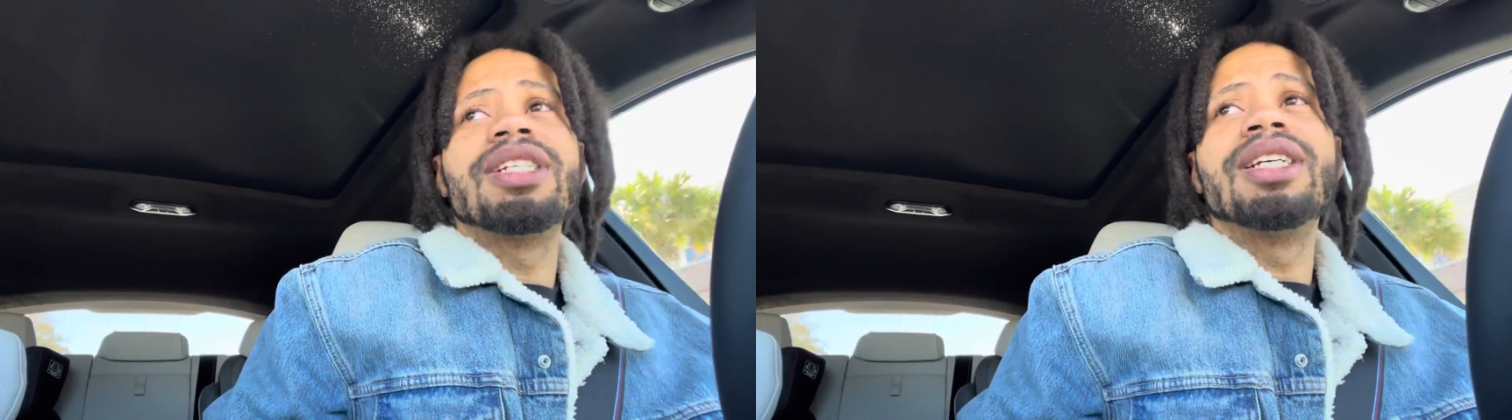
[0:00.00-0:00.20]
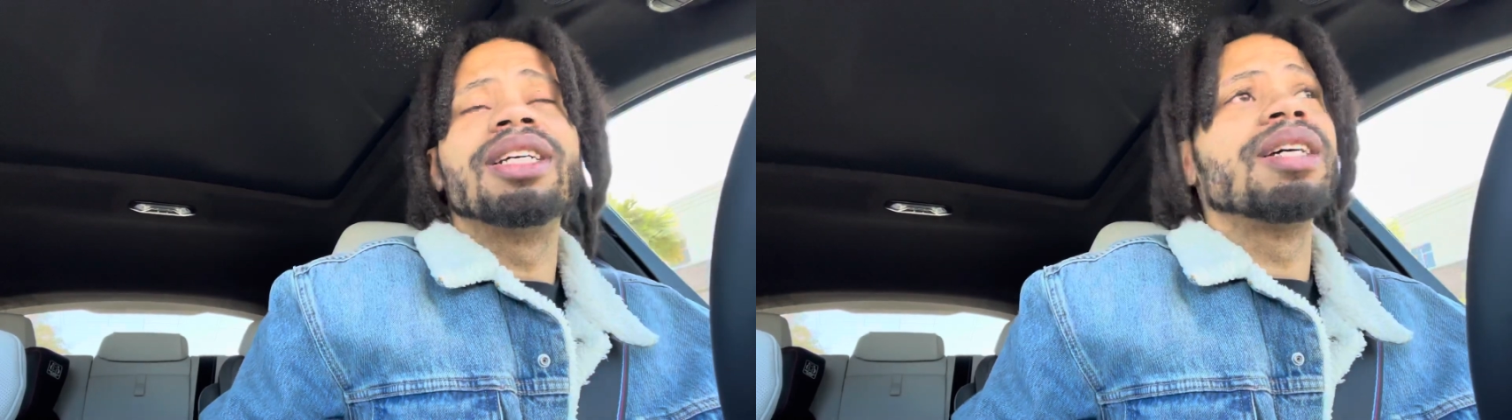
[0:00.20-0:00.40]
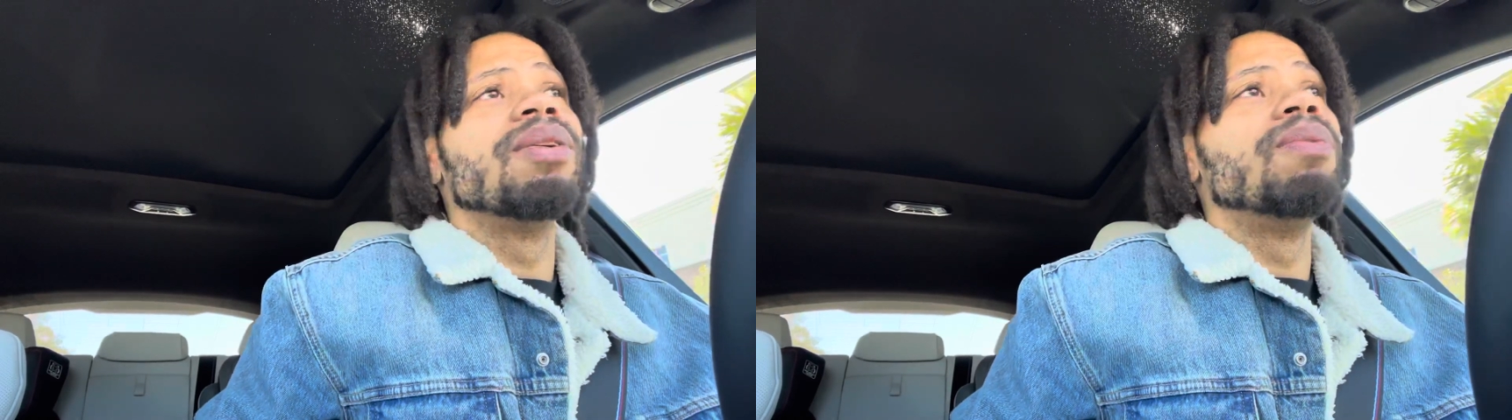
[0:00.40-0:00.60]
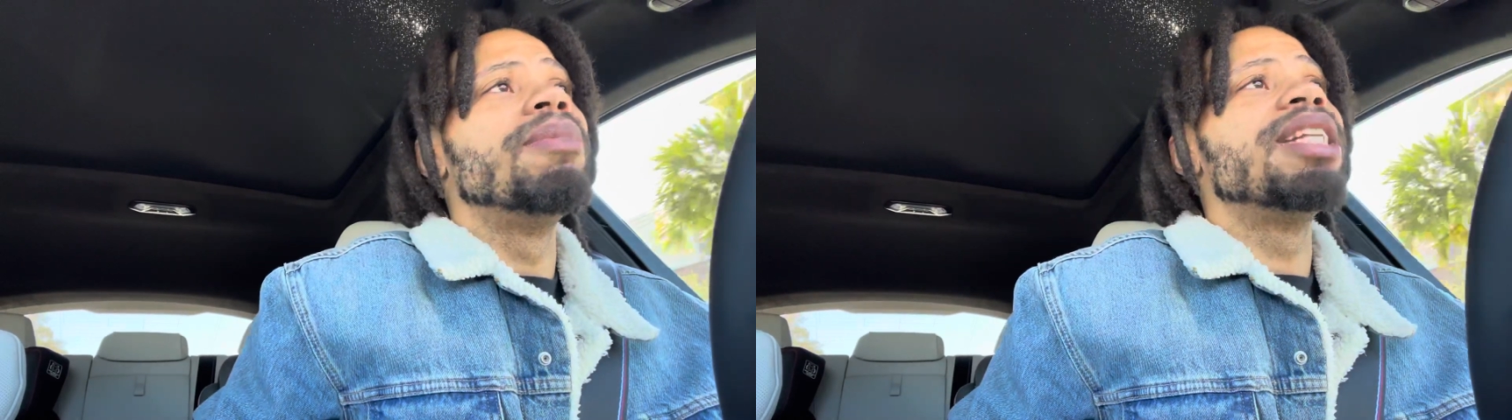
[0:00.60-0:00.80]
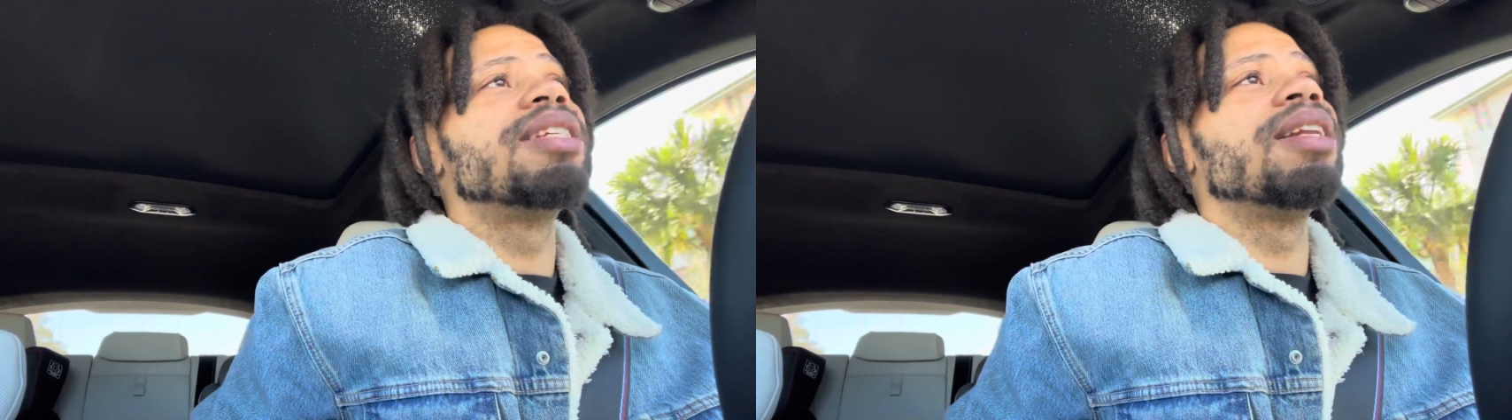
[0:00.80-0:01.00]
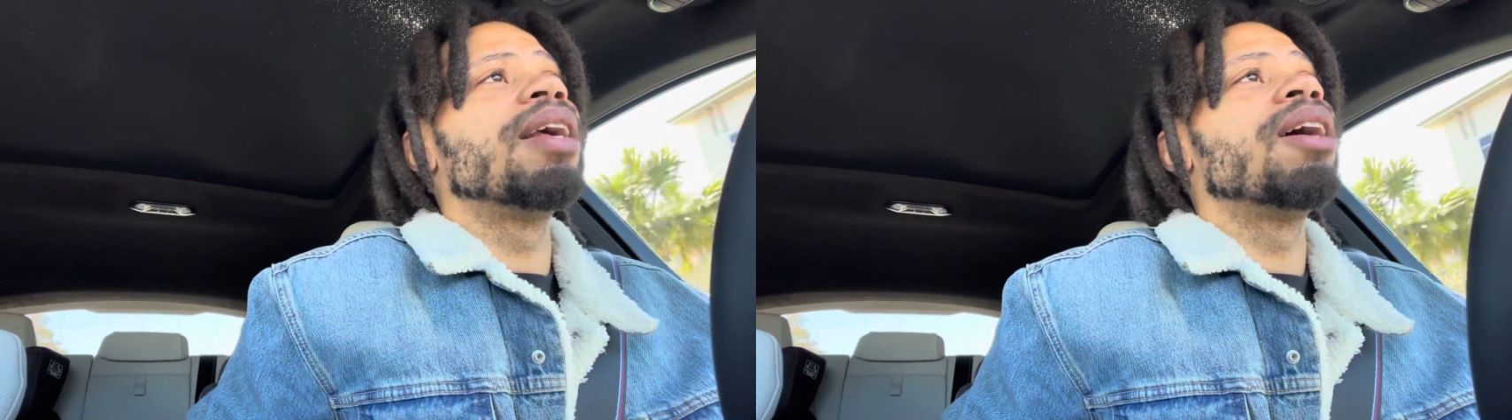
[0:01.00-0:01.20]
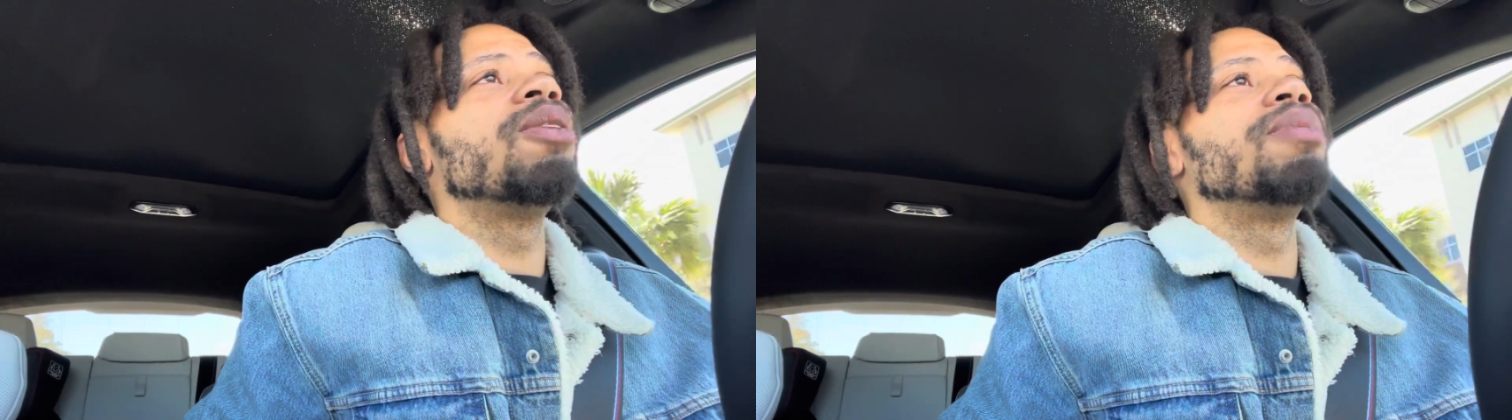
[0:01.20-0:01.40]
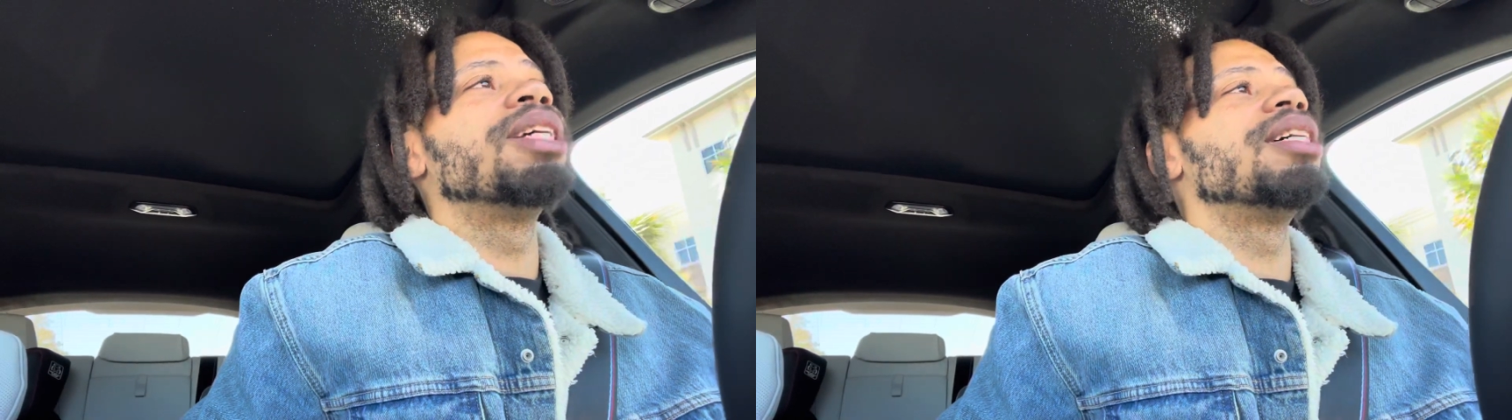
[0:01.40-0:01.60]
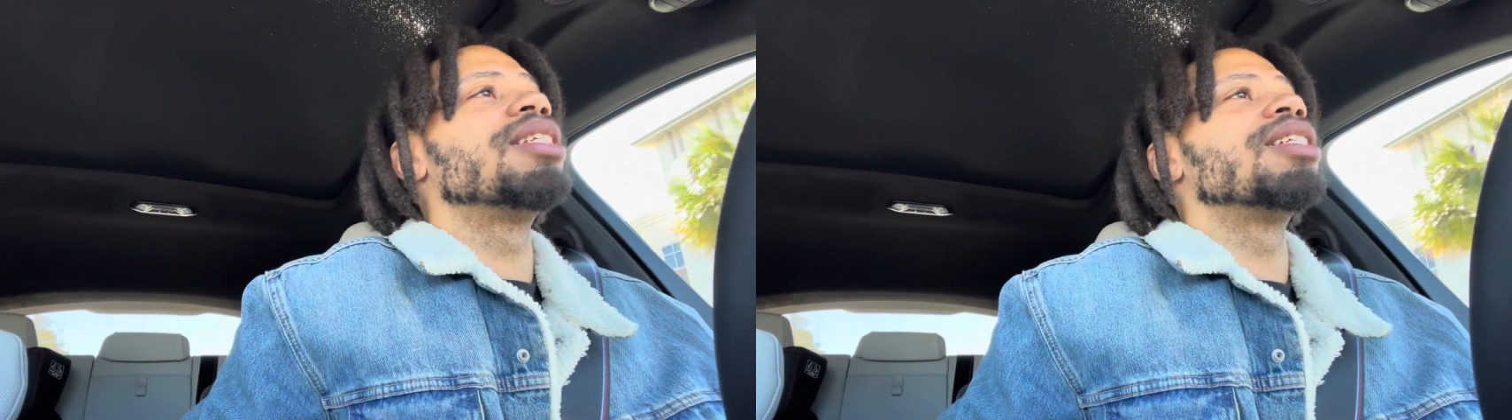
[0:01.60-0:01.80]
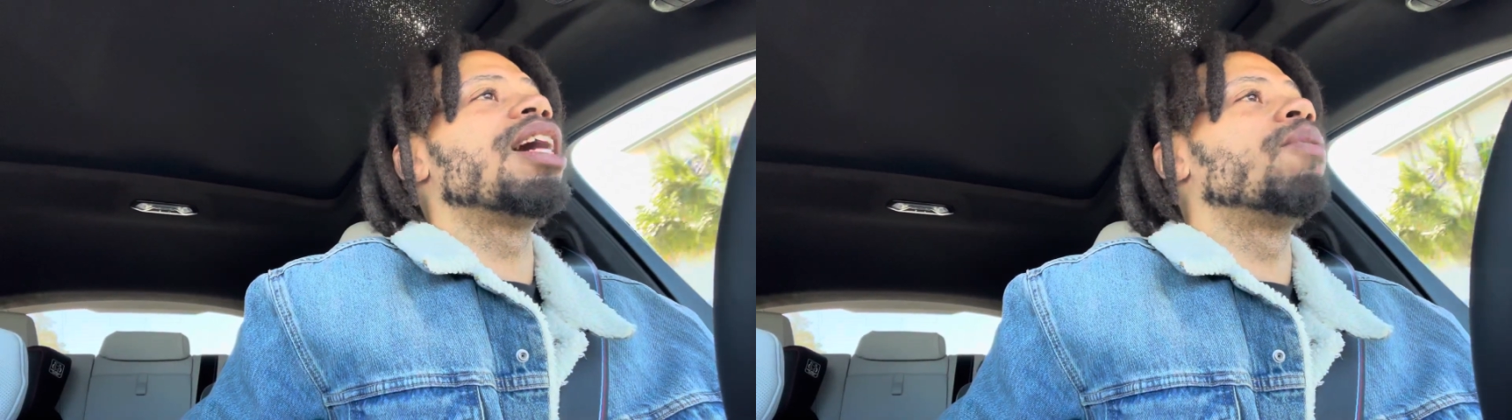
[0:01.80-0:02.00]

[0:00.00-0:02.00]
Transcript: to mint it now because it's not